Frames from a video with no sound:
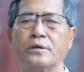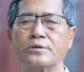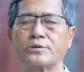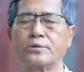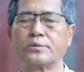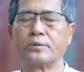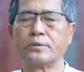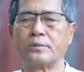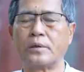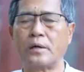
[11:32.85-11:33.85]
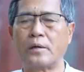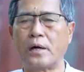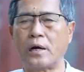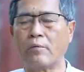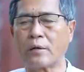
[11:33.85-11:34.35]
So
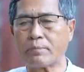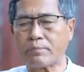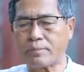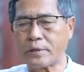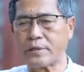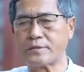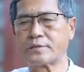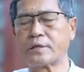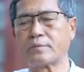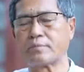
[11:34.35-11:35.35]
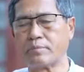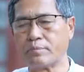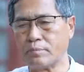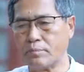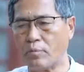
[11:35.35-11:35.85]
our, that is,
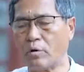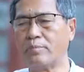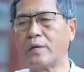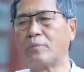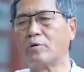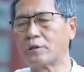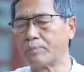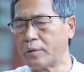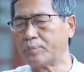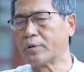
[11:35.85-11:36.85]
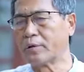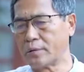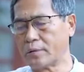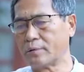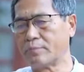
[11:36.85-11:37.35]
movement among the people,
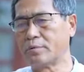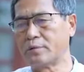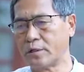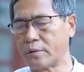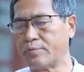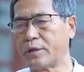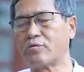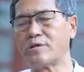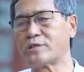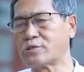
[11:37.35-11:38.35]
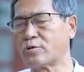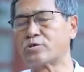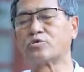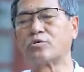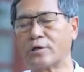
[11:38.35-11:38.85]
that frequency is
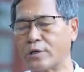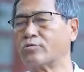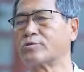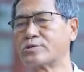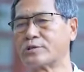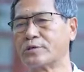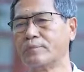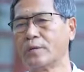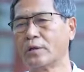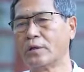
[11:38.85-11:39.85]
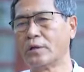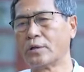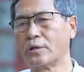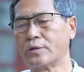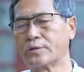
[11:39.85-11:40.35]
also reduced.
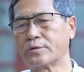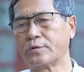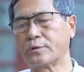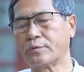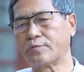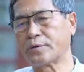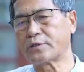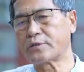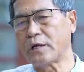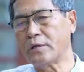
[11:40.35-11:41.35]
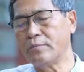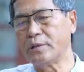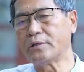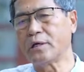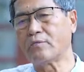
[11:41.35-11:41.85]
So for the time
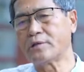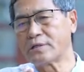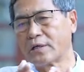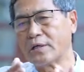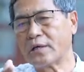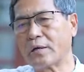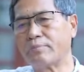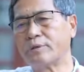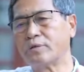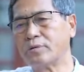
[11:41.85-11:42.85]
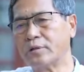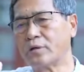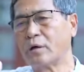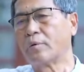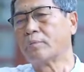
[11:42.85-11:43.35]
being, there was a gap between
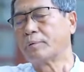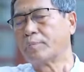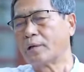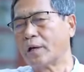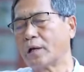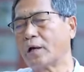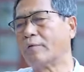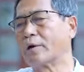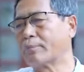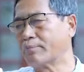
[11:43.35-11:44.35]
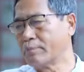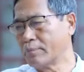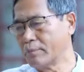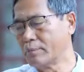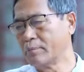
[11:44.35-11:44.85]
the common people and our
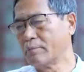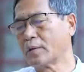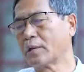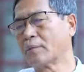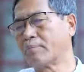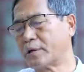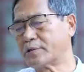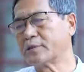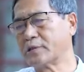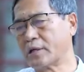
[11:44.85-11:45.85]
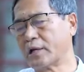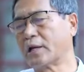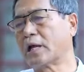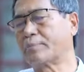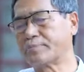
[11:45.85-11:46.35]
party
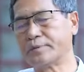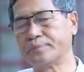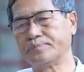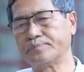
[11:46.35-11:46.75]
and left.